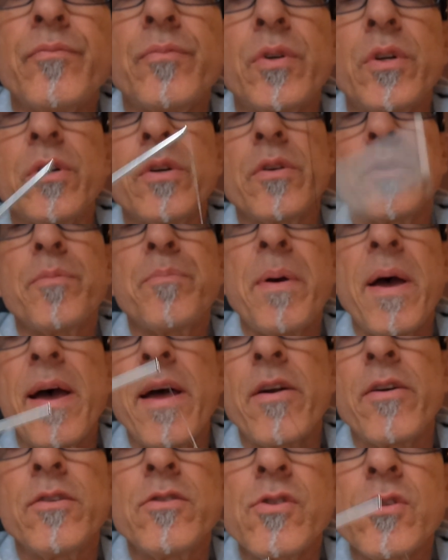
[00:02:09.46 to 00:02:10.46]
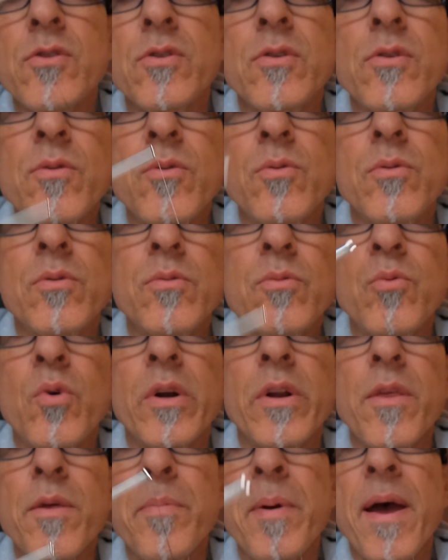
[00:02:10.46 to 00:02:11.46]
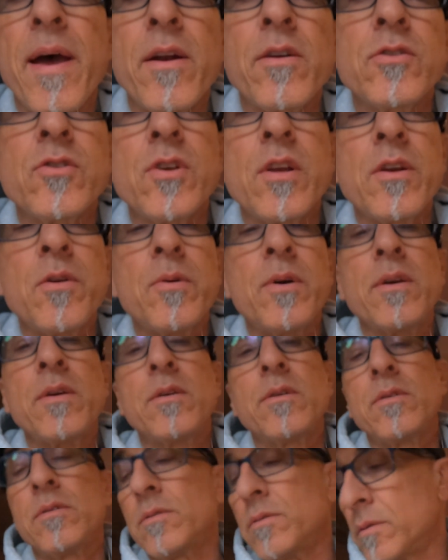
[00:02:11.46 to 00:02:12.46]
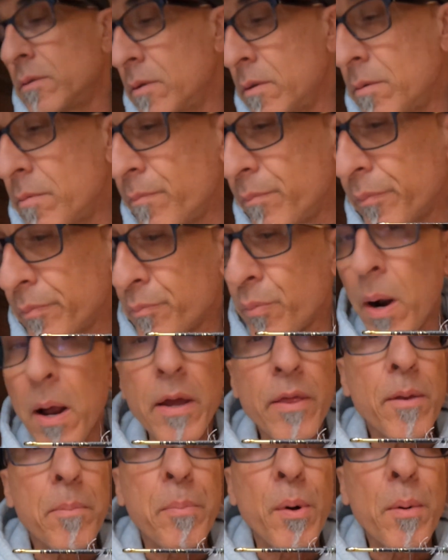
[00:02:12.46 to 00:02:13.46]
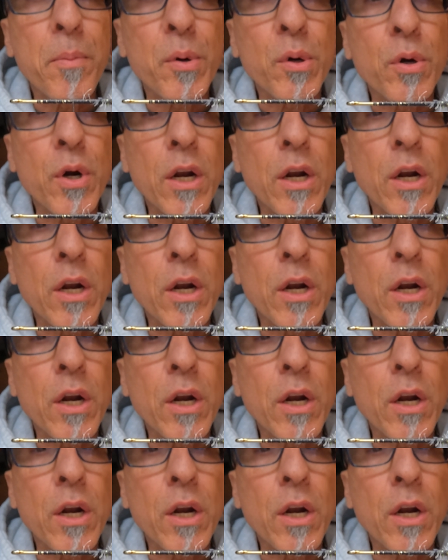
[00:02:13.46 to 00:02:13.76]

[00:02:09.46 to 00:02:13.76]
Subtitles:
for the patterns. One of the patterns anyway. Probably the Purple